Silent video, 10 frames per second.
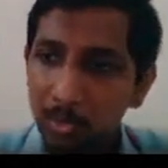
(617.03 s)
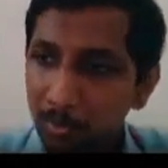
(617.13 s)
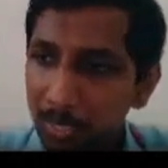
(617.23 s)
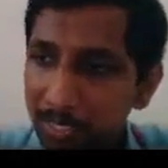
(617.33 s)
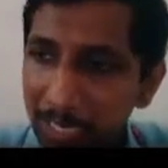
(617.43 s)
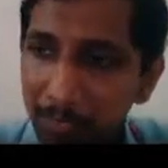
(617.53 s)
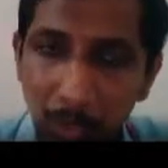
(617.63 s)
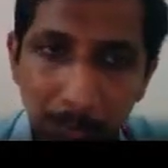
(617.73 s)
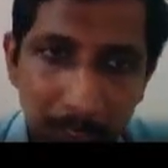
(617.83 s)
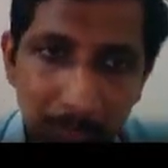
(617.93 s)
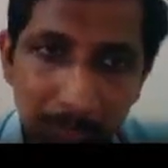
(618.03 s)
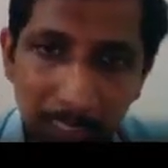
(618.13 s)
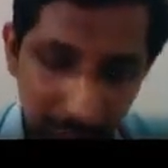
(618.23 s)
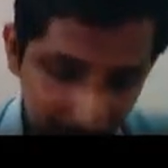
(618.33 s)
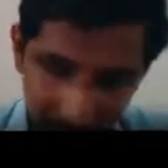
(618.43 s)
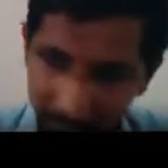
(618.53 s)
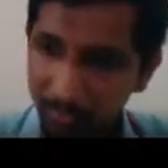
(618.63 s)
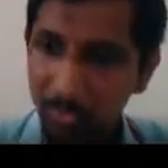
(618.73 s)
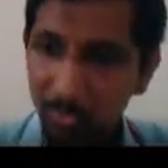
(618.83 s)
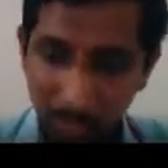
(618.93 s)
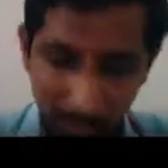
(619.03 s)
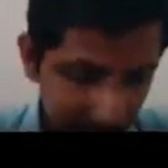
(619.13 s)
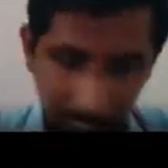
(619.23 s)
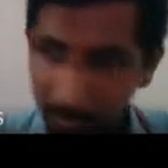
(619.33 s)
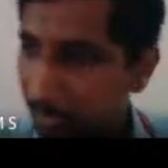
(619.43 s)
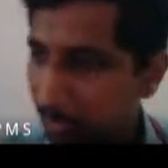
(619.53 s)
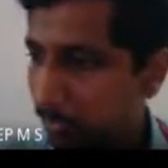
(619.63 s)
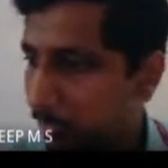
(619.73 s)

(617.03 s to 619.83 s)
you might have observed that. So what is the time now?